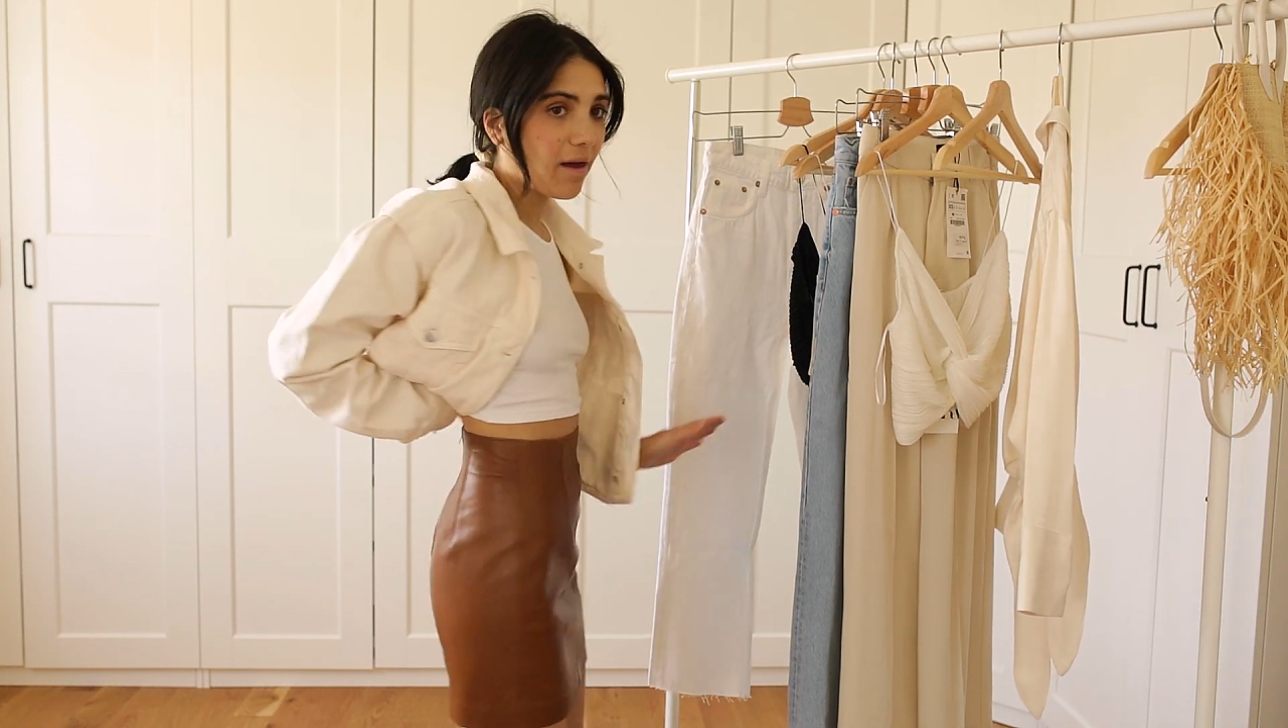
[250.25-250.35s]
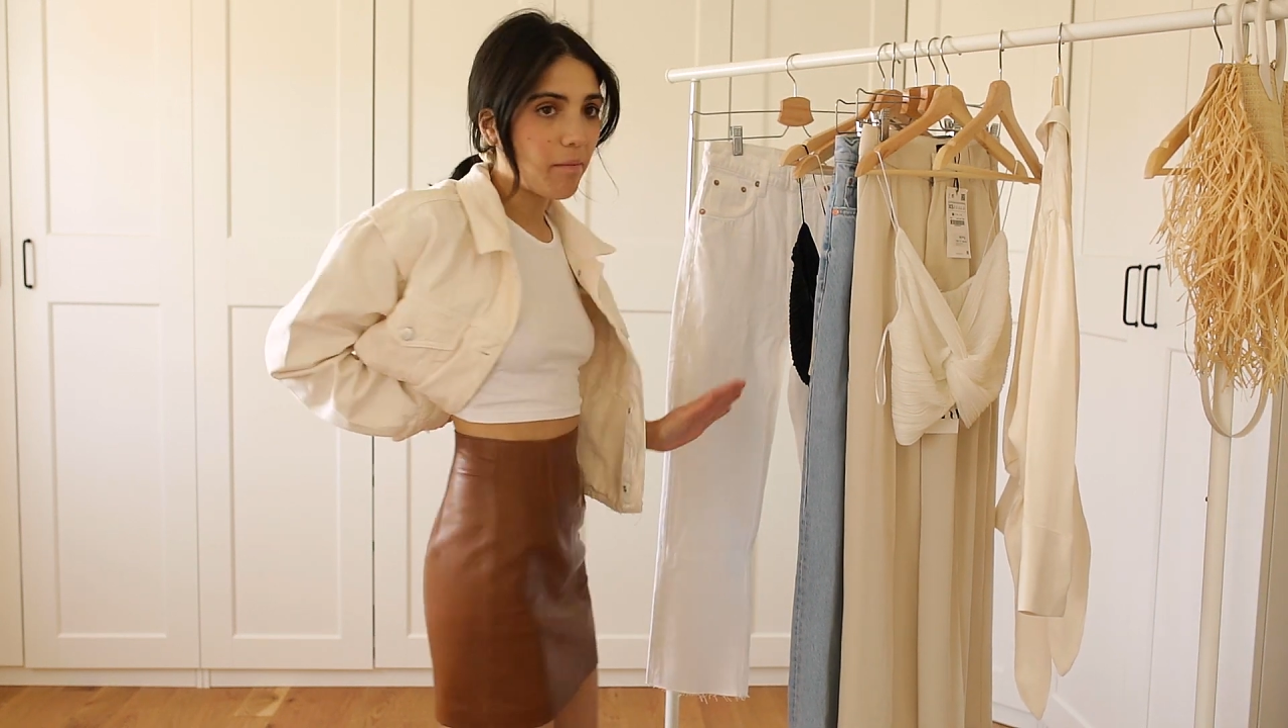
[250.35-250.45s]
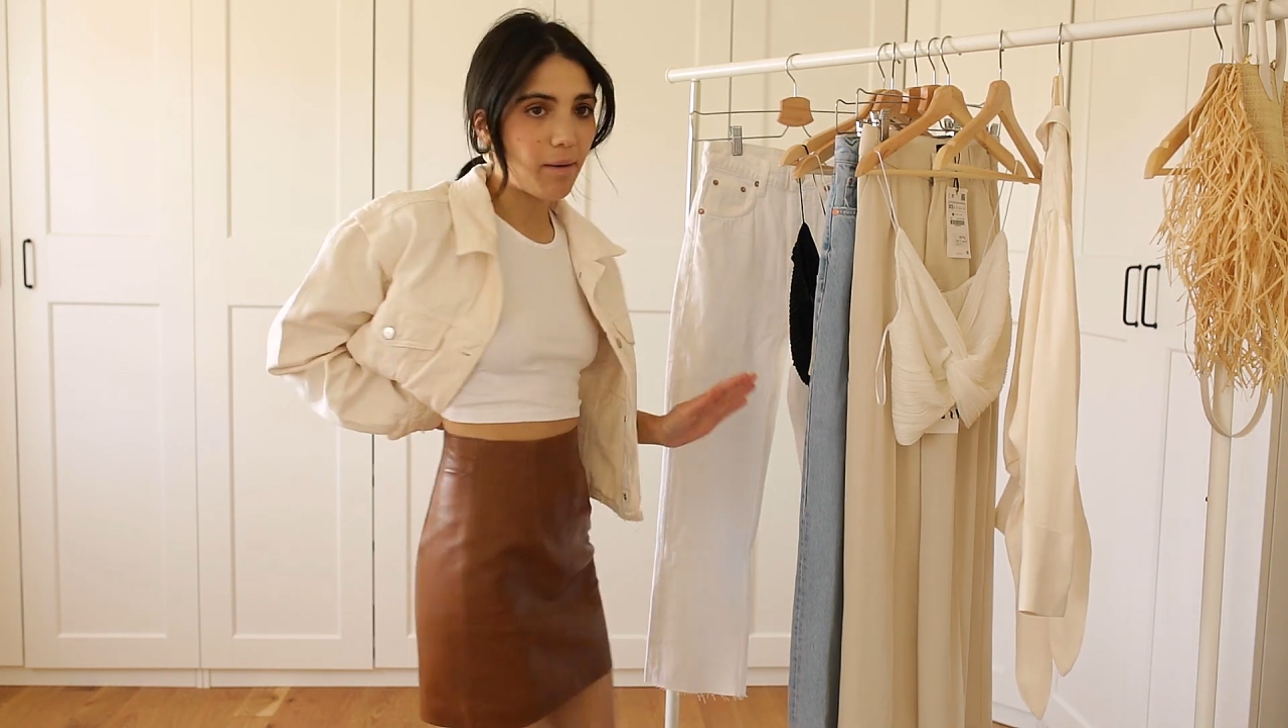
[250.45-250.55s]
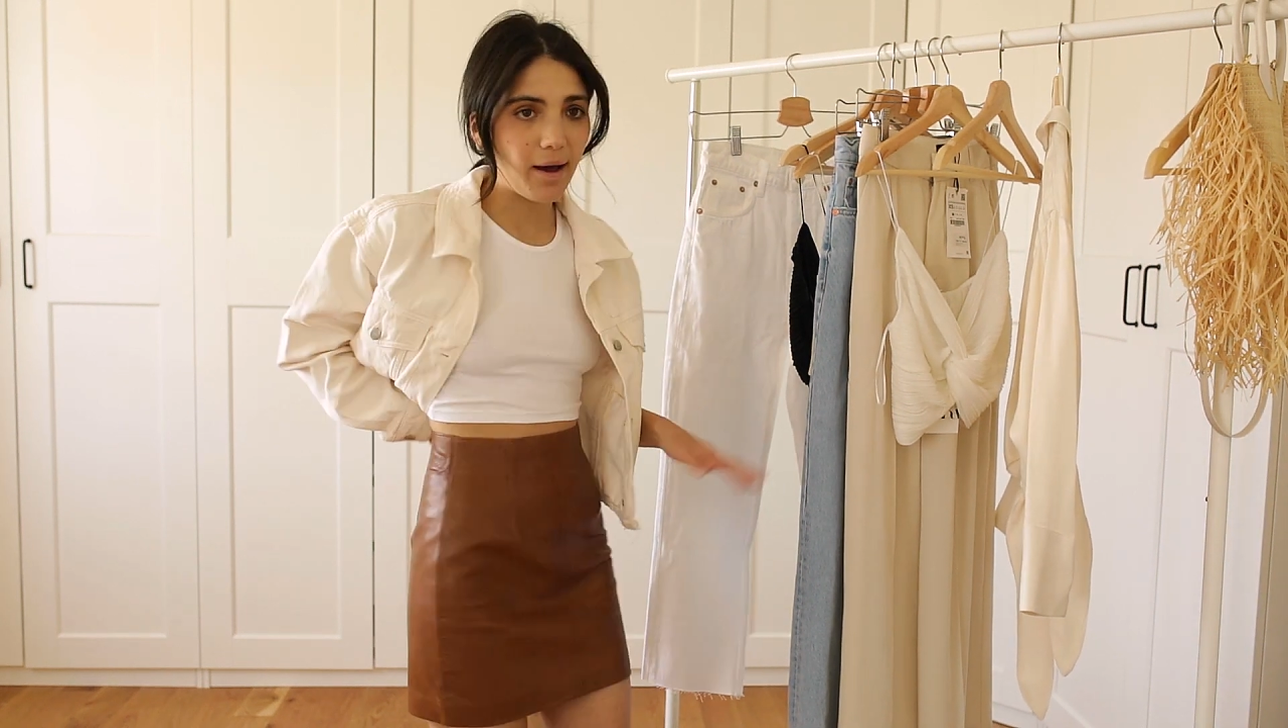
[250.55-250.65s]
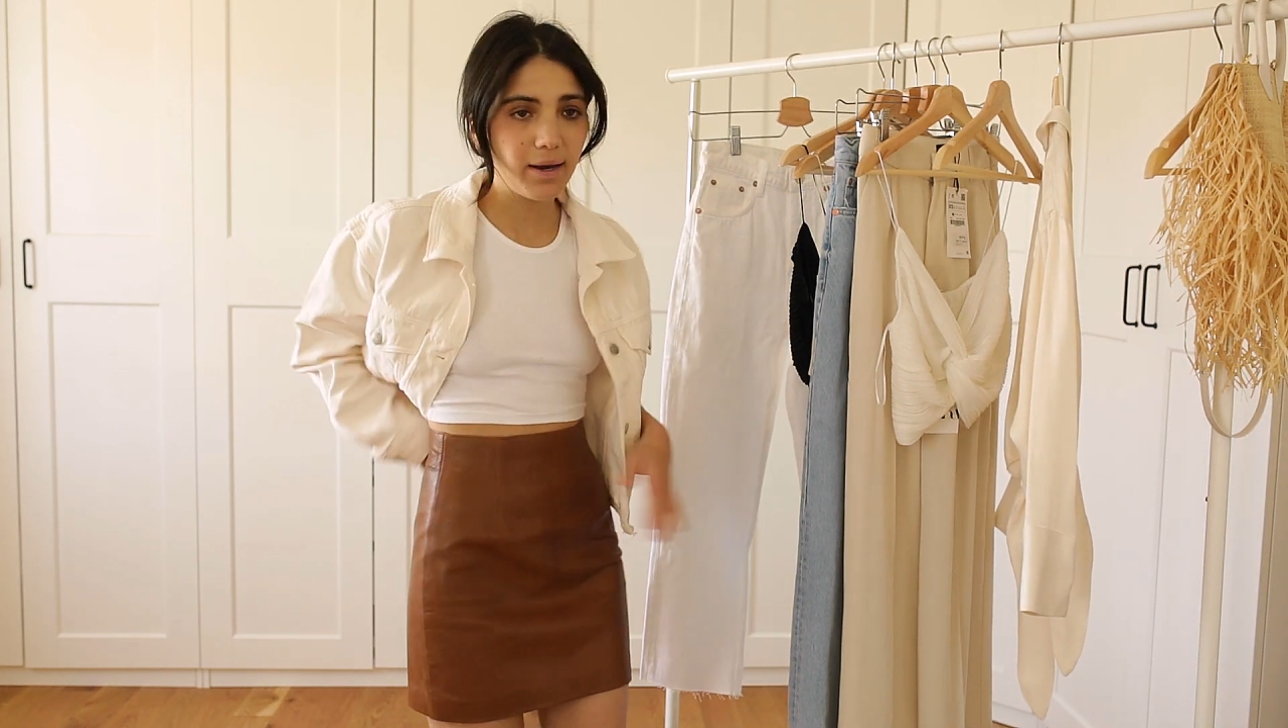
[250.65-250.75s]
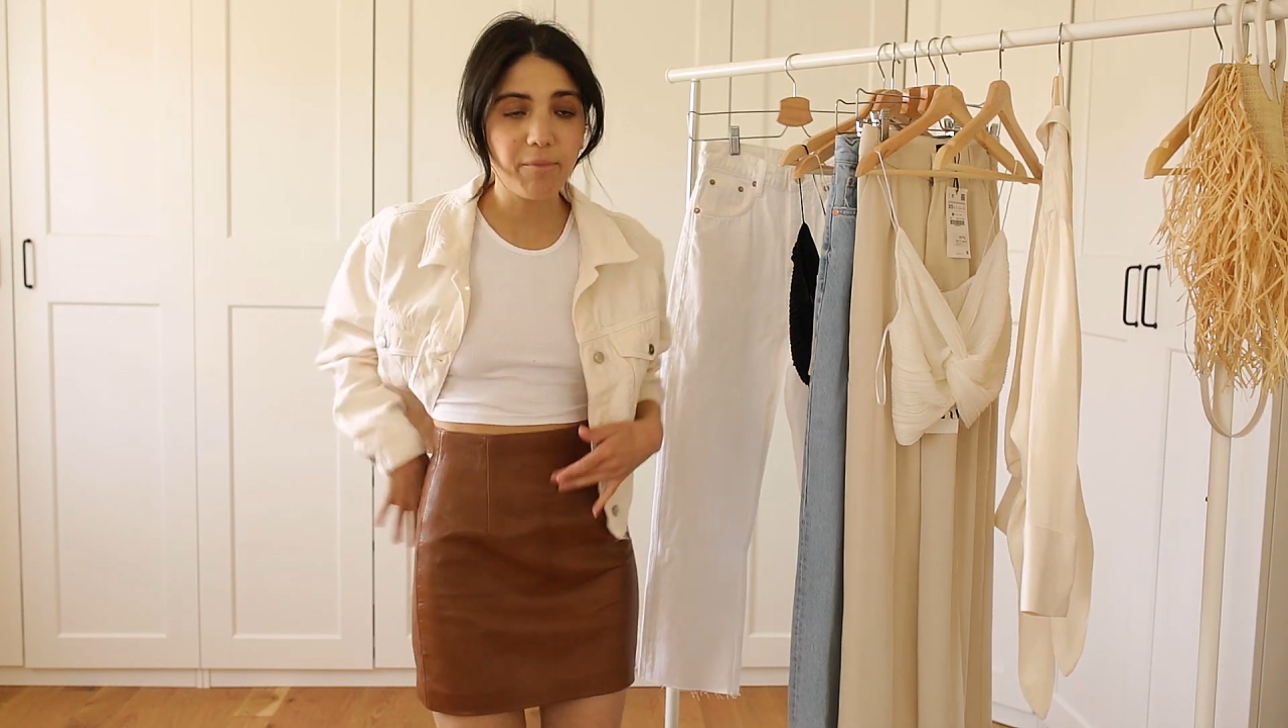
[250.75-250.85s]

that bad.